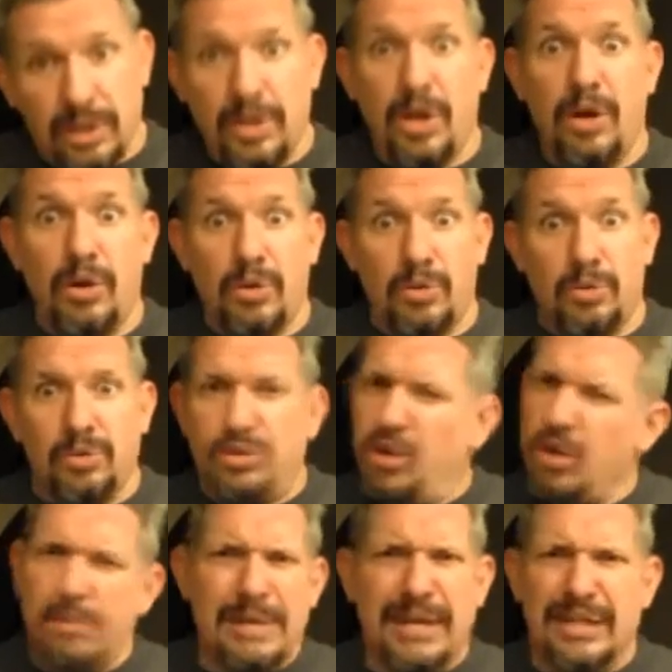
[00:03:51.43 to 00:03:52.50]
no,
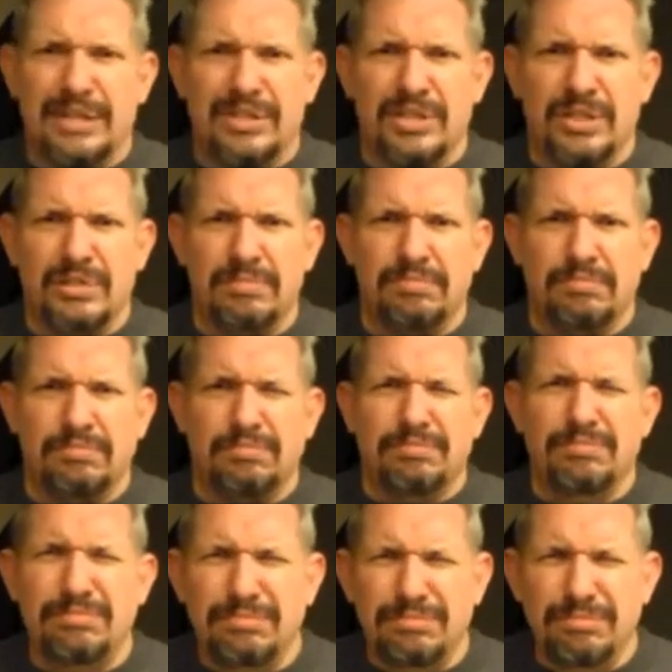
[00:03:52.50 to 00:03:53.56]
no beds.
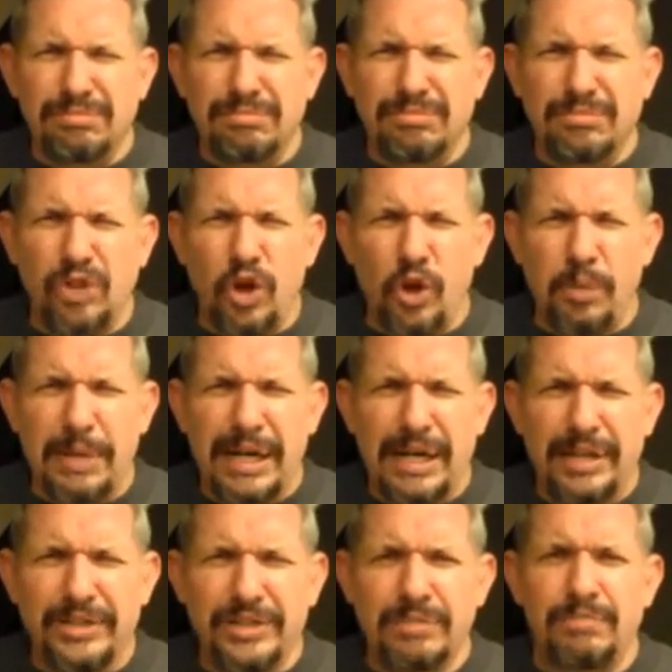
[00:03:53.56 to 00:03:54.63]
No
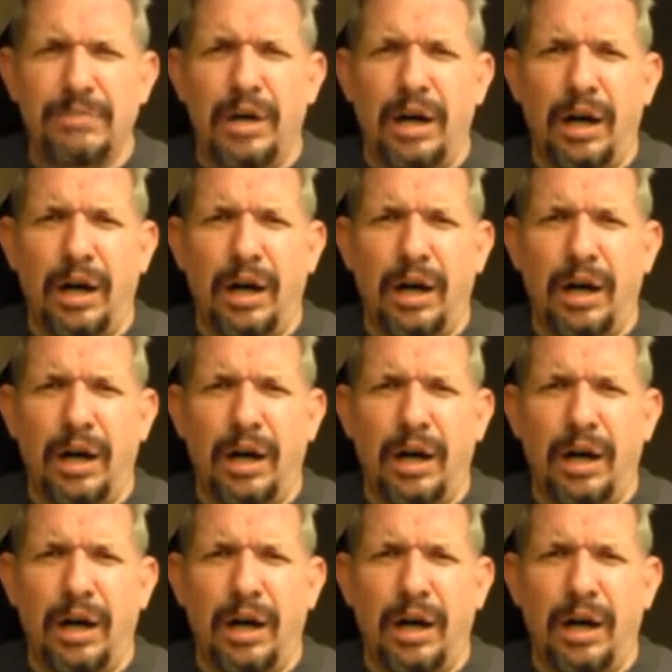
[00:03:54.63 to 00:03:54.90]
beds.